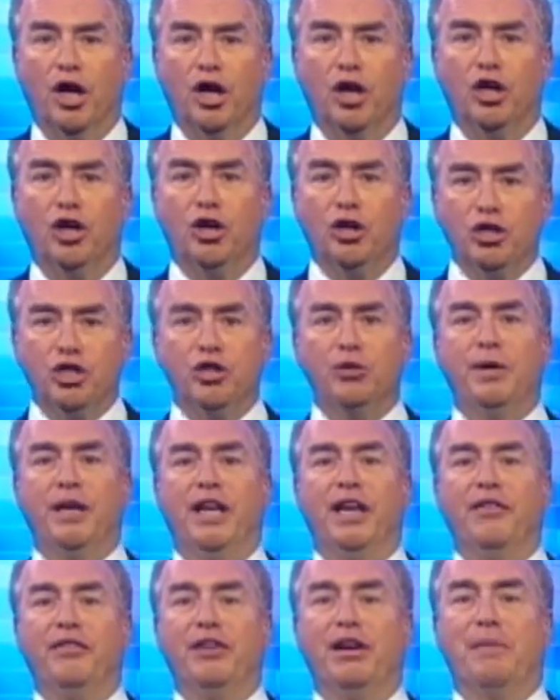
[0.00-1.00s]
could you
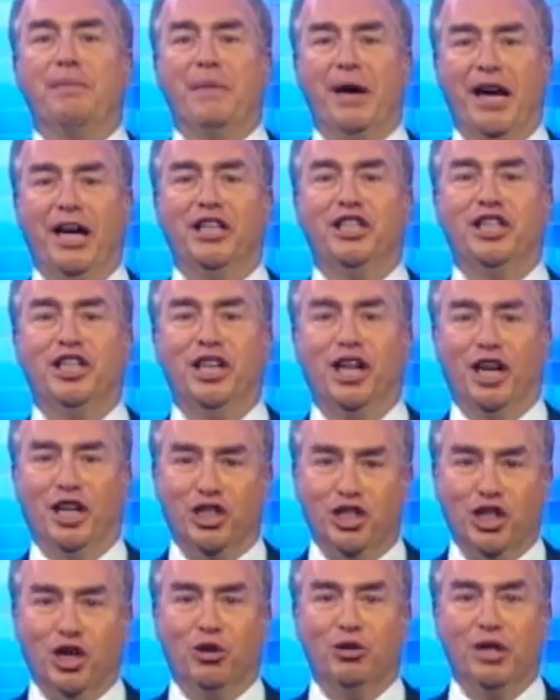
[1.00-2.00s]
even imagine a
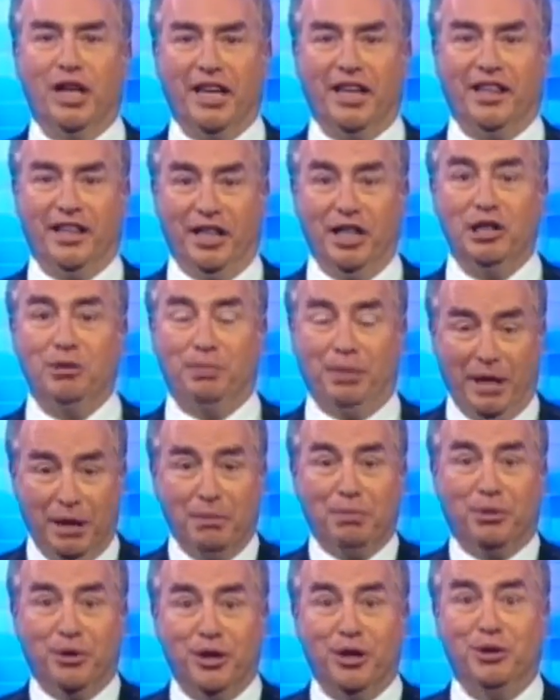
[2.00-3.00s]
show like this
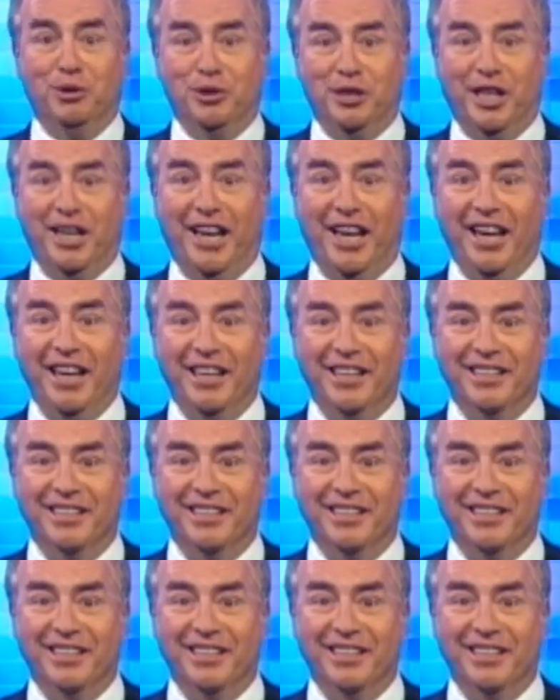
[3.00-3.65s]
being produced today?